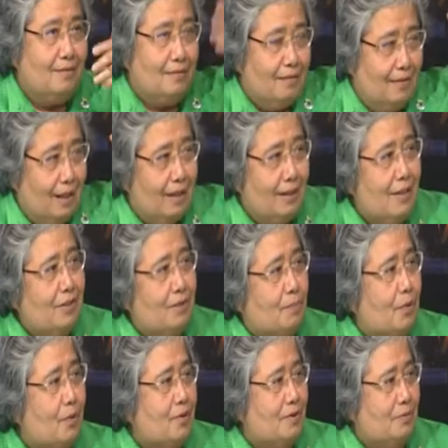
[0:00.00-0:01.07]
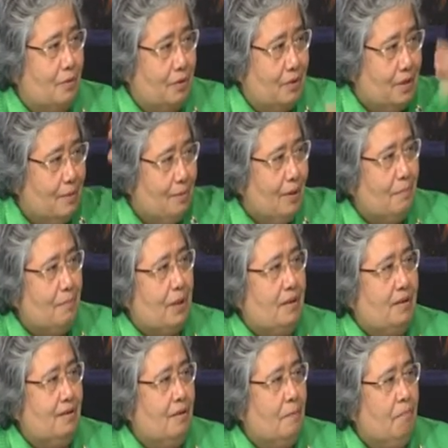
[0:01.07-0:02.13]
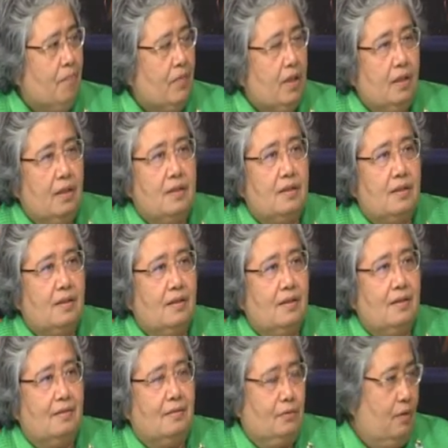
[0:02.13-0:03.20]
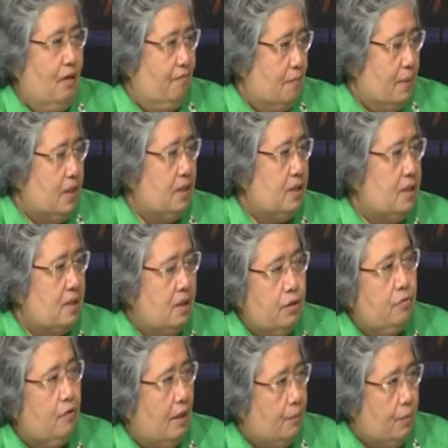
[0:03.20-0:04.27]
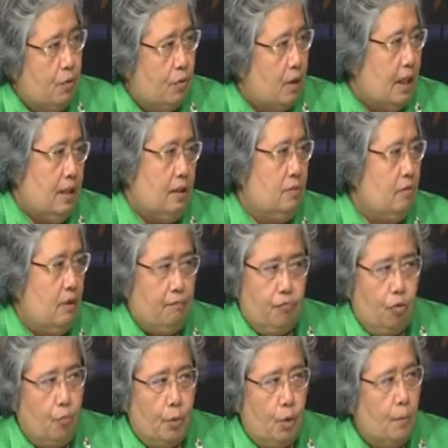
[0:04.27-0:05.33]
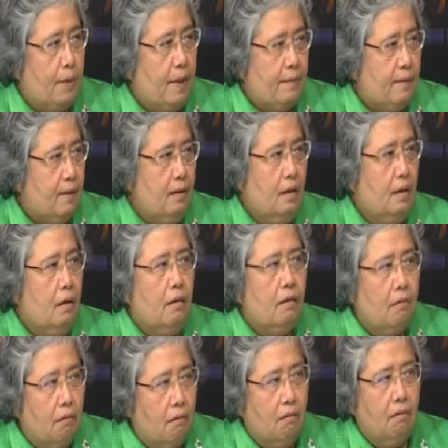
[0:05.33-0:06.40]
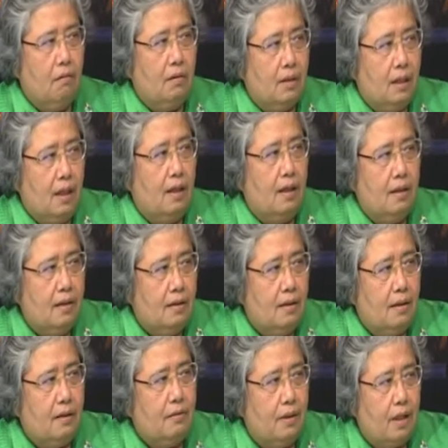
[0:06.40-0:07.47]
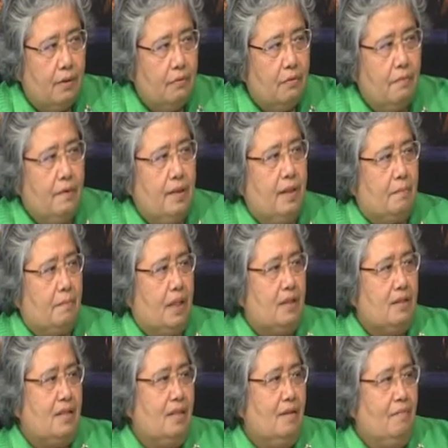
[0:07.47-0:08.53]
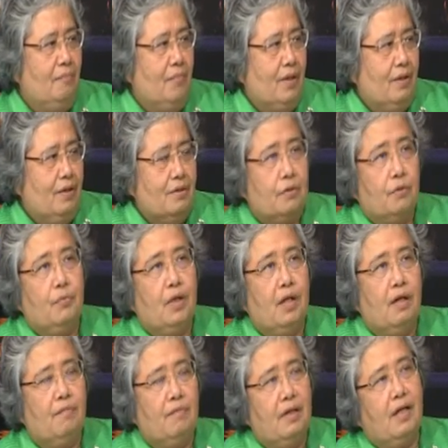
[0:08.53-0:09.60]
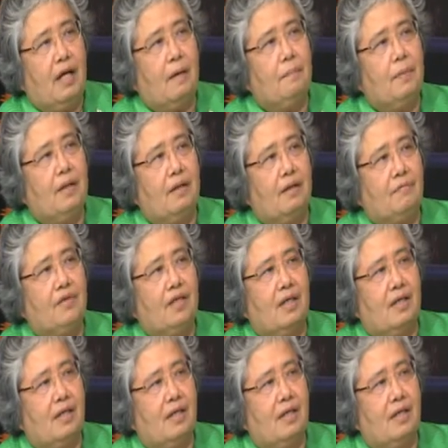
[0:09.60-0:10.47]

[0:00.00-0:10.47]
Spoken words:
like this, of course, not dreaming, but you have meditation, you have yoga, you have homeopathy, all are in Ayurvedic medicine. So we are very happy that we get